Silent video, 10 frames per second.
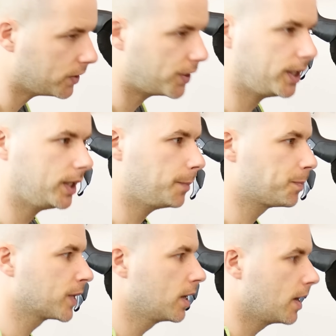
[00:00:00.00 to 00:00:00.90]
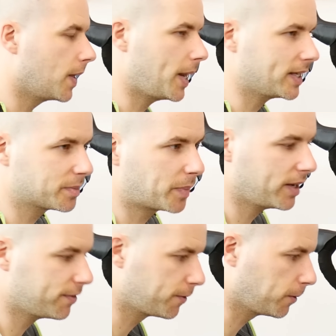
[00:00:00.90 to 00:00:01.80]
the less
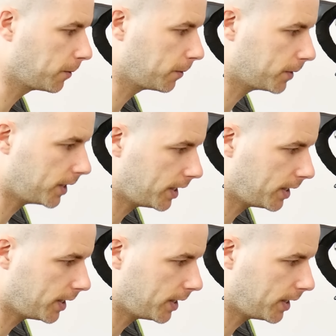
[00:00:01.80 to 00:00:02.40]
playful,